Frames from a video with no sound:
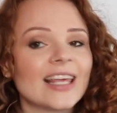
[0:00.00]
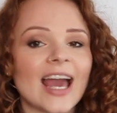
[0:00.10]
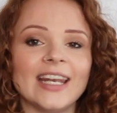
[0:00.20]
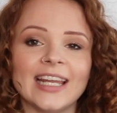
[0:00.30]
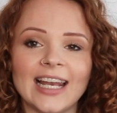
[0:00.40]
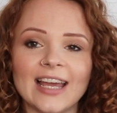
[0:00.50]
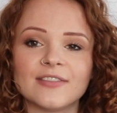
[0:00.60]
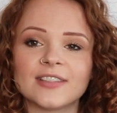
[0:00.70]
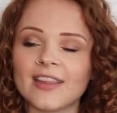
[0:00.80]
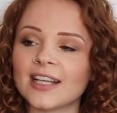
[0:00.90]
get any
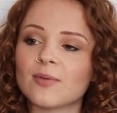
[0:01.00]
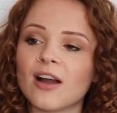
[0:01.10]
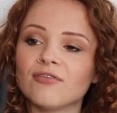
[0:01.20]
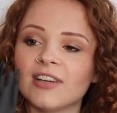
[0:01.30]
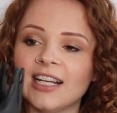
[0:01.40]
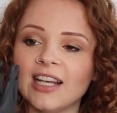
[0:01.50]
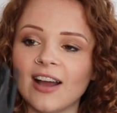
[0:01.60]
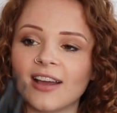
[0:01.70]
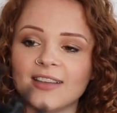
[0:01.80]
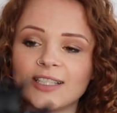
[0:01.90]
lift, so that's why I really
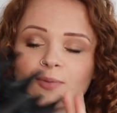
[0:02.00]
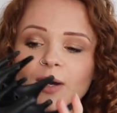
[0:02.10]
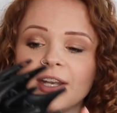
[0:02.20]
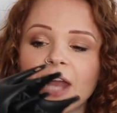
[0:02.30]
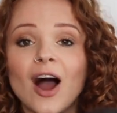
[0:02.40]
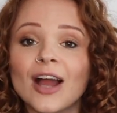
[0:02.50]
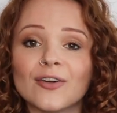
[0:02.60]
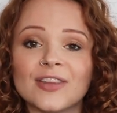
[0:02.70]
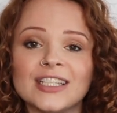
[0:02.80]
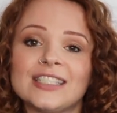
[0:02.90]
like this one. I
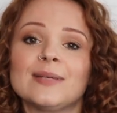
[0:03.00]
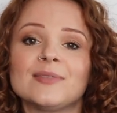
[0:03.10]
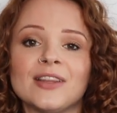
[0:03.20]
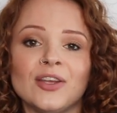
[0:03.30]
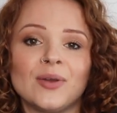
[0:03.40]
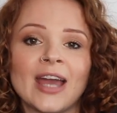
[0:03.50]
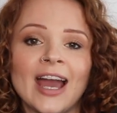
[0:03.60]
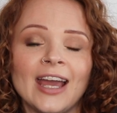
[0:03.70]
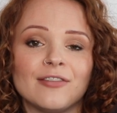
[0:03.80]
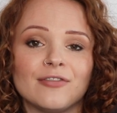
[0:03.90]
got this shipped to the
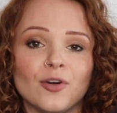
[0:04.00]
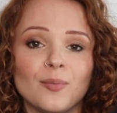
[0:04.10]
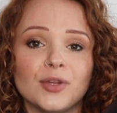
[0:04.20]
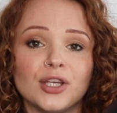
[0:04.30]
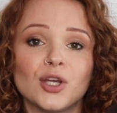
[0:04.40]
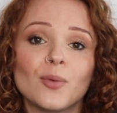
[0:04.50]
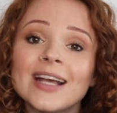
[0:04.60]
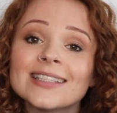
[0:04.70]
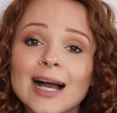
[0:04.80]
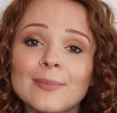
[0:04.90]
UK from the
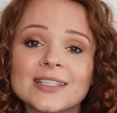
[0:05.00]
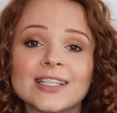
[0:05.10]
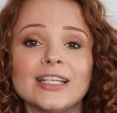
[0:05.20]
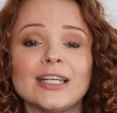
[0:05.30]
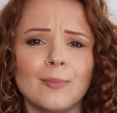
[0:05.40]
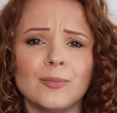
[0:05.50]
US Amazon.